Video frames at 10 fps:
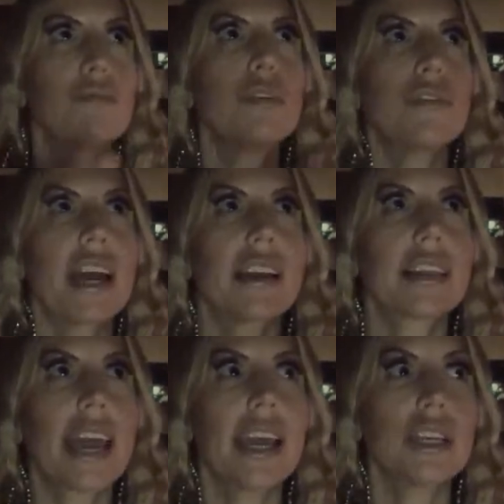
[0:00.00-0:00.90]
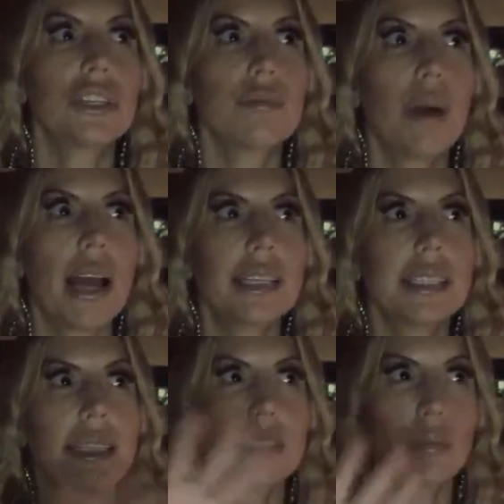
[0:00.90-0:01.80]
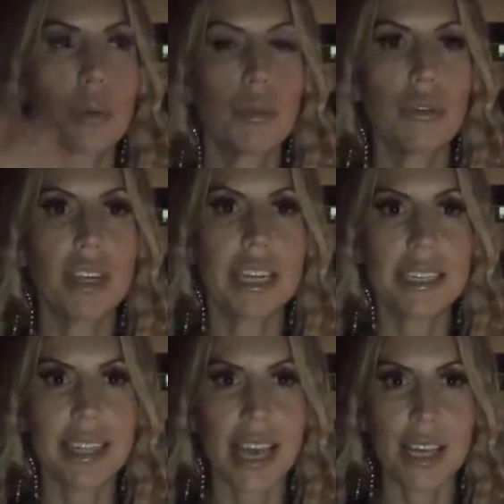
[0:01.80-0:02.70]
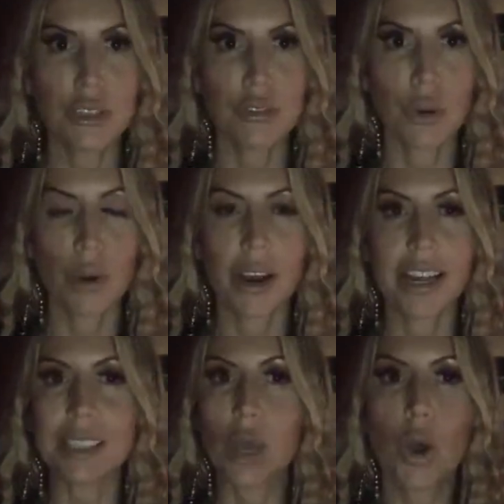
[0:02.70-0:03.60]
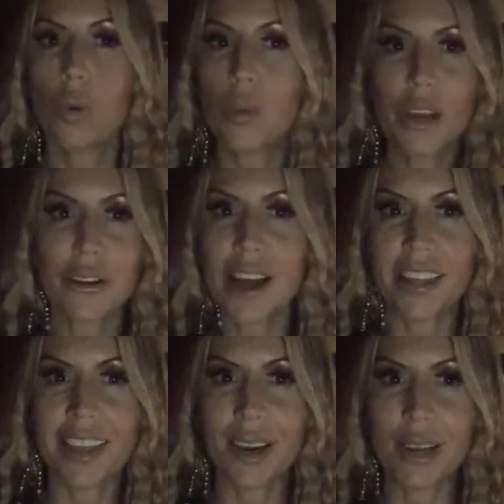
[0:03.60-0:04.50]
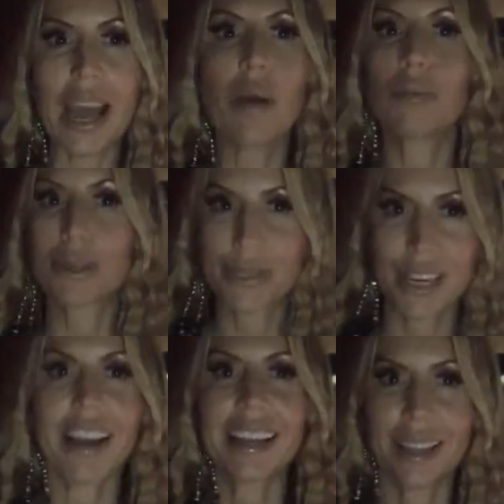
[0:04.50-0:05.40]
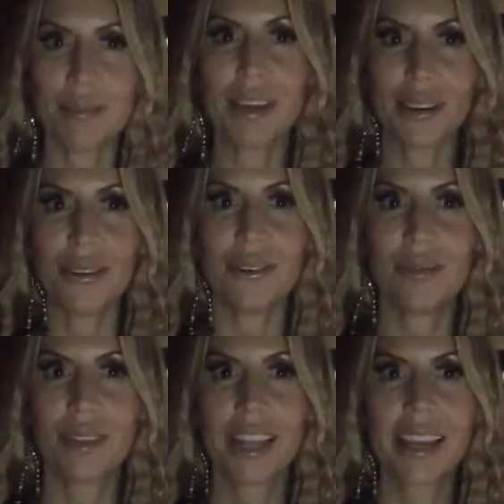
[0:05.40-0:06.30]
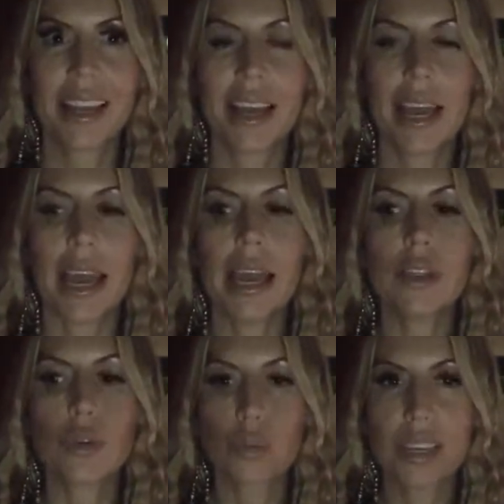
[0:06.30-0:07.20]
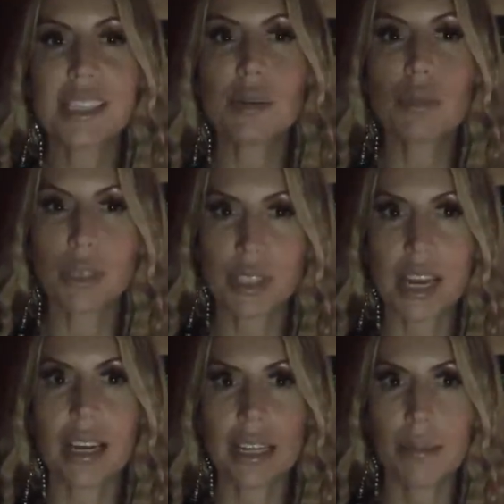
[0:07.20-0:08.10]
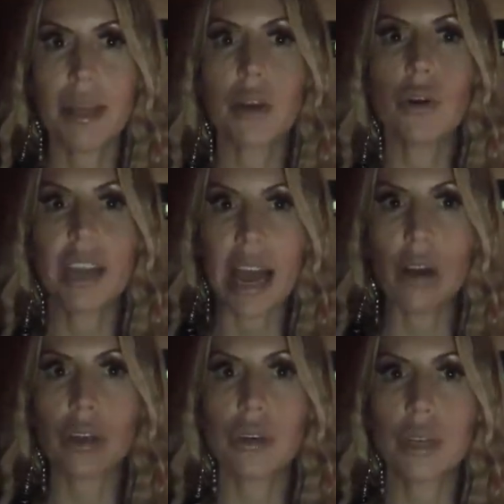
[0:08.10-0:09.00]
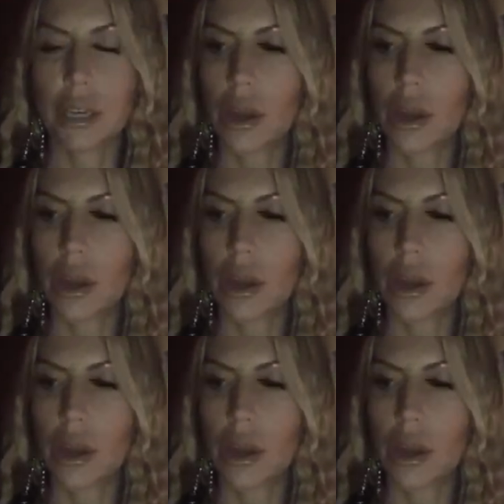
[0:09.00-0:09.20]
moved out of the age of Pisces and we're moving into the age of Aquarius. We are not there yet. We're stuck in the middle. And the reason we're stuck in the middle and how you can